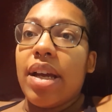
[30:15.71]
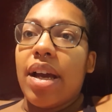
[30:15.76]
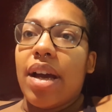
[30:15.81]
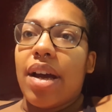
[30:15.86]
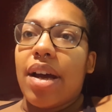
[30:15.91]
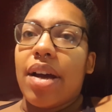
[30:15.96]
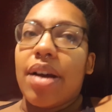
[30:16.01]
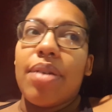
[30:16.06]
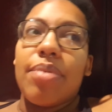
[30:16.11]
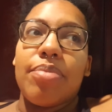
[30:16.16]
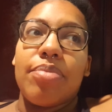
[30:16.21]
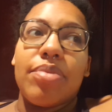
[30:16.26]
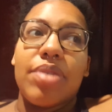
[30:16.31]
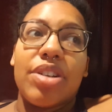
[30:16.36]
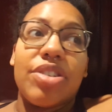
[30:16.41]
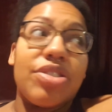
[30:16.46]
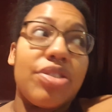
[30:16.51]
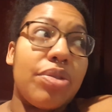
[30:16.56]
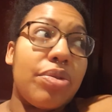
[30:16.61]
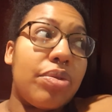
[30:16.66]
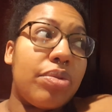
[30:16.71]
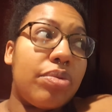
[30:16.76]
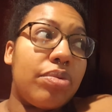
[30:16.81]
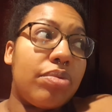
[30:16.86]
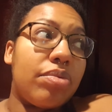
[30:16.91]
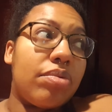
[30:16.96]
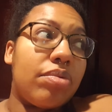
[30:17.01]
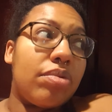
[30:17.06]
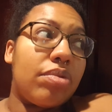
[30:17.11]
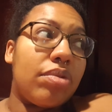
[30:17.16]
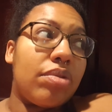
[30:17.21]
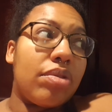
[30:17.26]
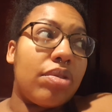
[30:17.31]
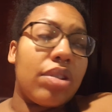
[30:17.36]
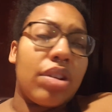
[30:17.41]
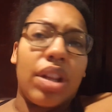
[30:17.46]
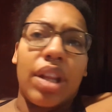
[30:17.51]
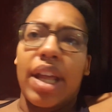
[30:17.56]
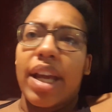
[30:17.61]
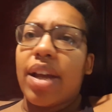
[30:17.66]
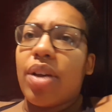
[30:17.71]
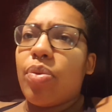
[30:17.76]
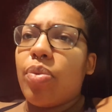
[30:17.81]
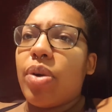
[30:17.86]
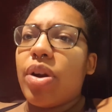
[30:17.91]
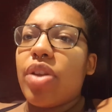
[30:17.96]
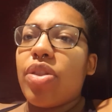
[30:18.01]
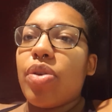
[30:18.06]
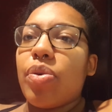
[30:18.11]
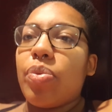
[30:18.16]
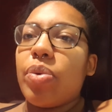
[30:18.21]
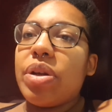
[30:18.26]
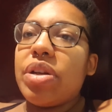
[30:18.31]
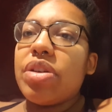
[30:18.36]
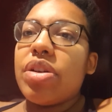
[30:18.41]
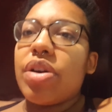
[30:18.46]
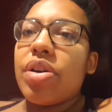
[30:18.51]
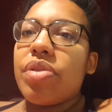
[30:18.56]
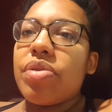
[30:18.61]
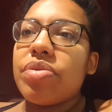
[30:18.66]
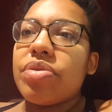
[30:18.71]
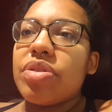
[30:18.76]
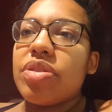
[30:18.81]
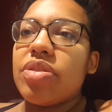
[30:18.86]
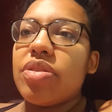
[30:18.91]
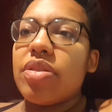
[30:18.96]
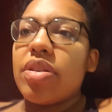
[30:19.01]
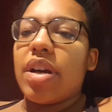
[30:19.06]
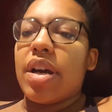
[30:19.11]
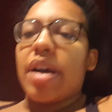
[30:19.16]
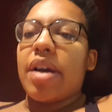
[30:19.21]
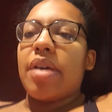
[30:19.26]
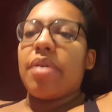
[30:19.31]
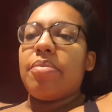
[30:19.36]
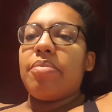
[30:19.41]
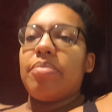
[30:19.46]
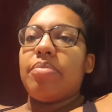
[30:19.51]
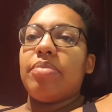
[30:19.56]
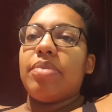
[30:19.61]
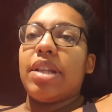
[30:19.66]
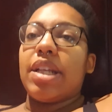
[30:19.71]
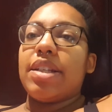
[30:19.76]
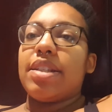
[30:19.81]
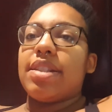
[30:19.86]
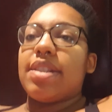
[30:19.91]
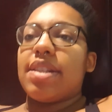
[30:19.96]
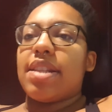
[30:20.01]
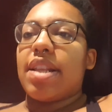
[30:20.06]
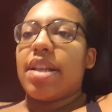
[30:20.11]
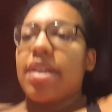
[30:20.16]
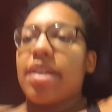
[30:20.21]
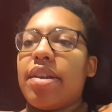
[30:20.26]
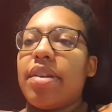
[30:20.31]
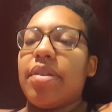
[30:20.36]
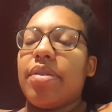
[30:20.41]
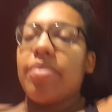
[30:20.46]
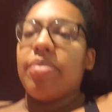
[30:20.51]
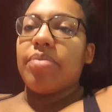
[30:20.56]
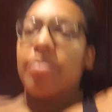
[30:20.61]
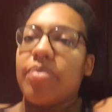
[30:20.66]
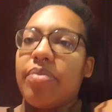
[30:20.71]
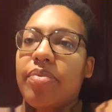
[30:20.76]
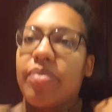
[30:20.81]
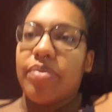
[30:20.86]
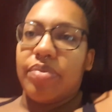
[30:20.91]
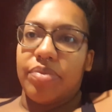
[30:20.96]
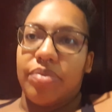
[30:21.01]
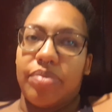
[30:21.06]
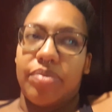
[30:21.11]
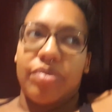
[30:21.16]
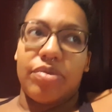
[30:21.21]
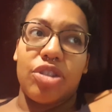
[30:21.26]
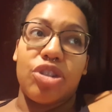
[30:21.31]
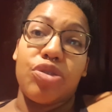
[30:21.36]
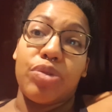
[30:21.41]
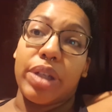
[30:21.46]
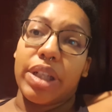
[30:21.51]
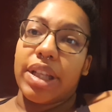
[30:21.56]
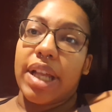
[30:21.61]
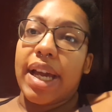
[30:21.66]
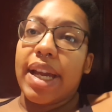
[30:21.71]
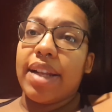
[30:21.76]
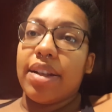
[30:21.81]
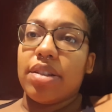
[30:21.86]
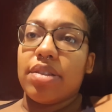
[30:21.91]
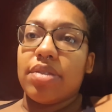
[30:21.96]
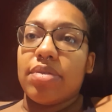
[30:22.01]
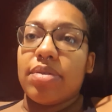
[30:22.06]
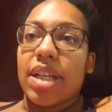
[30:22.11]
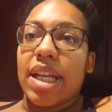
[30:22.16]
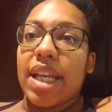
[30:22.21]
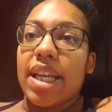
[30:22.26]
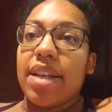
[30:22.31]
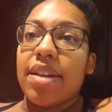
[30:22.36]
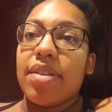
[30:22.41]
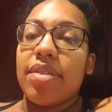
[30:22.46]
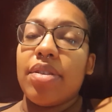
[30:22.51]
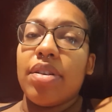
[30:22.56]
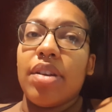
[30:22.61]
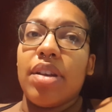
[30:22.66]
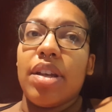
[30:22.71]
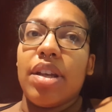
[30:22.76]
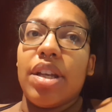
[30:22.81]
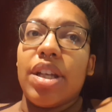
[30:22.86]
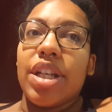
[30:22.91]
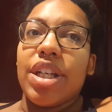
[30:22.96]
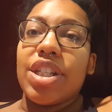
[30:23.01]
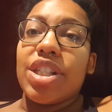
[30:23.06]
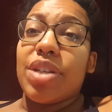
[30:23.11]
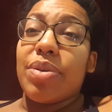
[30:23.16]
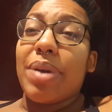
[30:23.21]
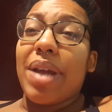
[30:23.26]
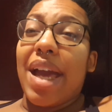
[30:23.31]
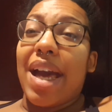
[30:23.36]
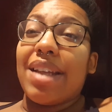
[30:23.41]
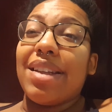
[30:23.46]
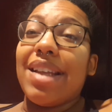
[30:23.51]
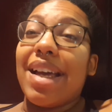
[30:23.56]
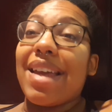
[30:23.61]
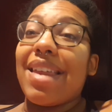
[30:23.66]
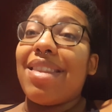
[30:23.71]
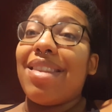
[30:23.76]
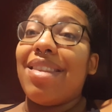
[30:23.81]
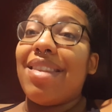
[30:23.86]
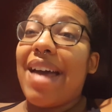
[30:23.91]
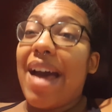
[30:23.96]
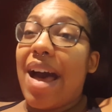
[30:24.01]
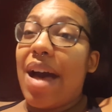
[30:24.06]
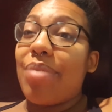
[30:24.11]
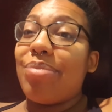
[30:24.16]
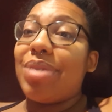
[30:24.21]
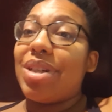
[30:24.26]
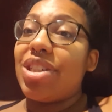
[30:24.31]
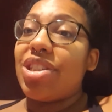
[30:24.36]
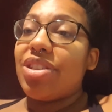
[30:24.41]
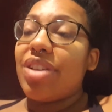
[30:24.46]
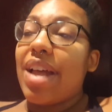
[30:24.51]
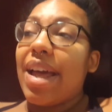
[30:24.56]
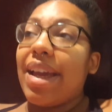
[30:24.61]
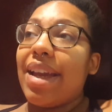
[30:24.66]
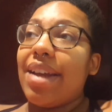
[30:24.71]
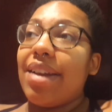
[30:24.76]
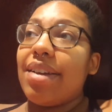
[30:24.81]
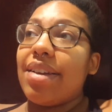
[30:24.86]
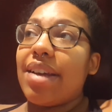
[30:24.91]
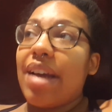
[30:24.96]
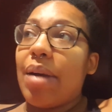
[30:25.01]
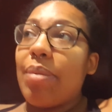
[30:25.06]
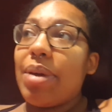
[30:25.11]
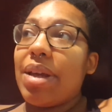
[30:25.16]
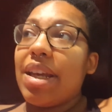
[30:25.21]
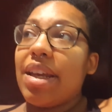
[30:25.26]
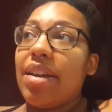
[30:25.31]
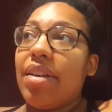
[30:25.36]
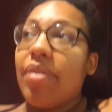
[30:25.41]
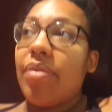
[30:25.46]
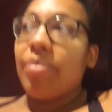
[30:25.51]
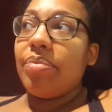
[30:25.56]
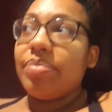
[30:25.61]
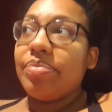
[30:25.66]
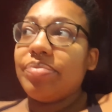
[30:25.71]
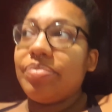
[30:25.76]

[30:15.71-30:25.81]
There's a, like, one of the windows lets the street light in. So we had like that much light coming in.